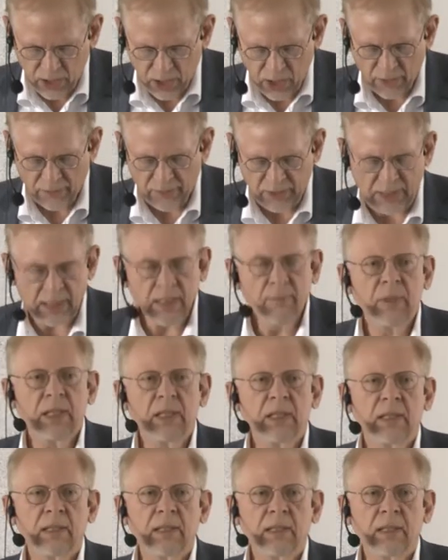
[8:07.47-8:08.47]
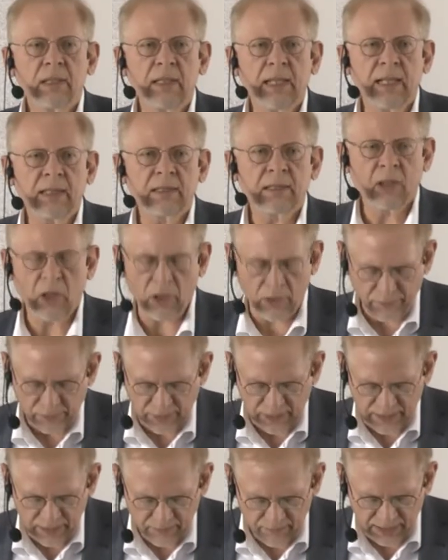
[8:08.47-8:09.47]
of a
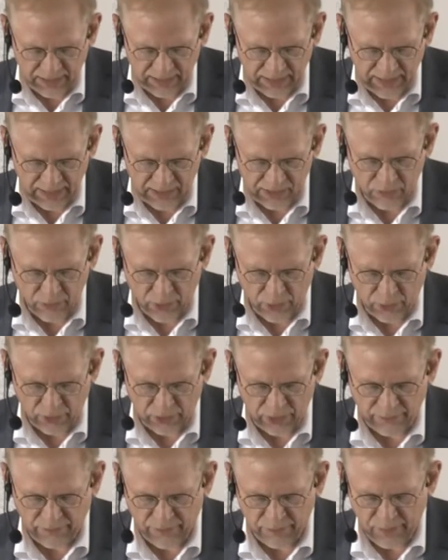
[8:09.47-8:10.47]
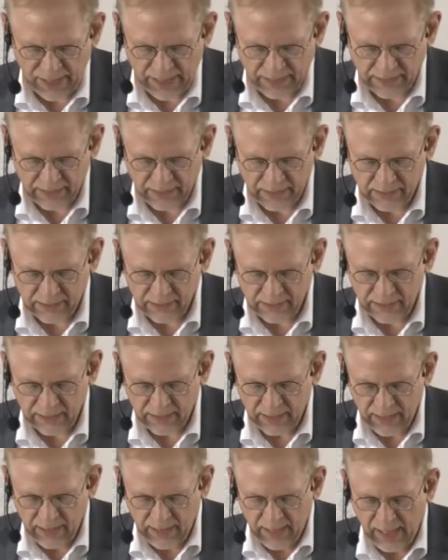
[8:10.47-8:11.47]
limitless world of abundance
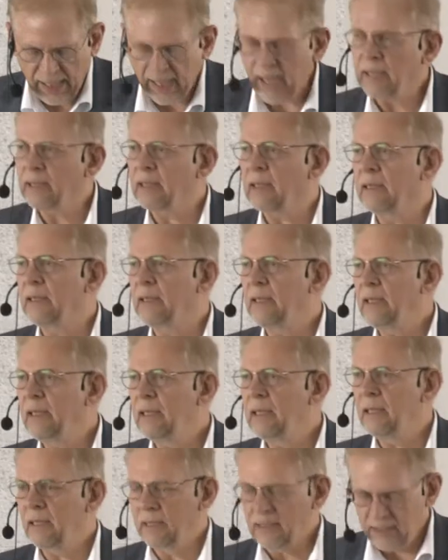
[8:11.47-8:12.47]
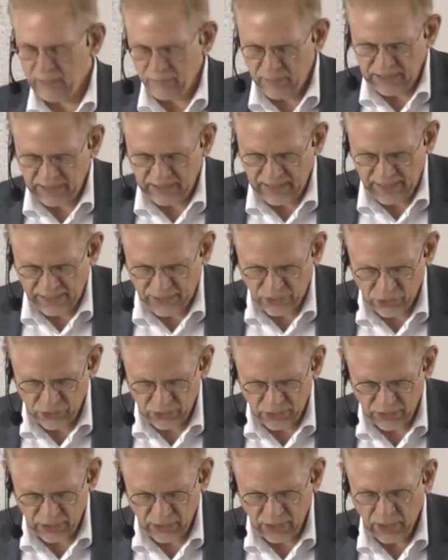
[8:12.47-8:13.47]
and a
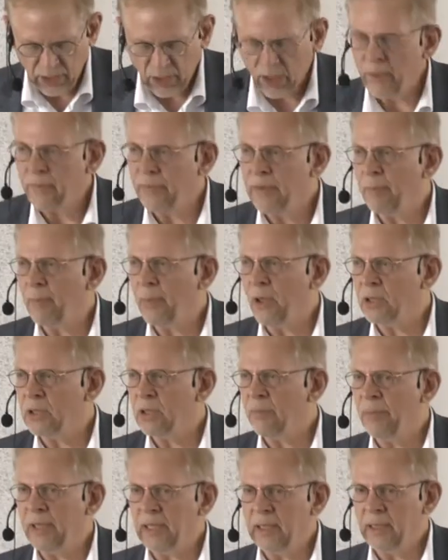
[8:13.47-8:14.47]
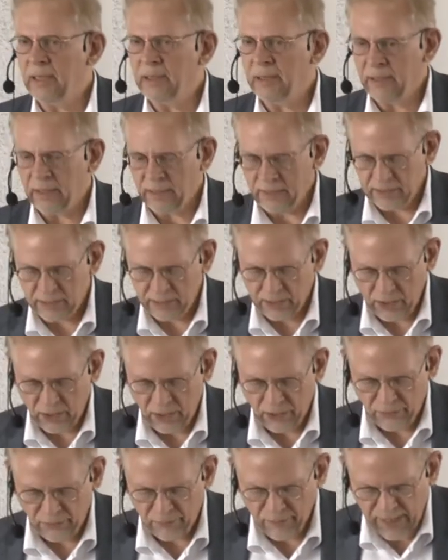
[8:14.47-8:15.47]
delimitation of the possibilities
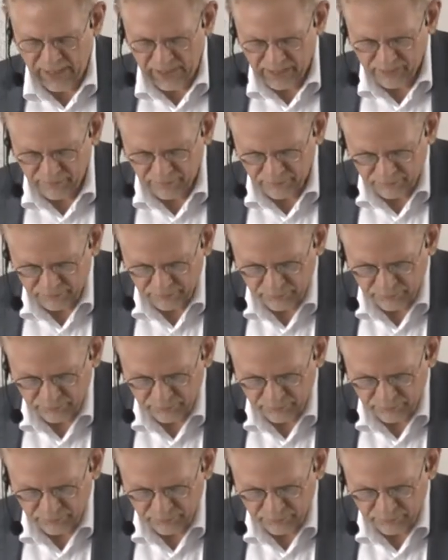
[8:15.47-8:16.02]
of man.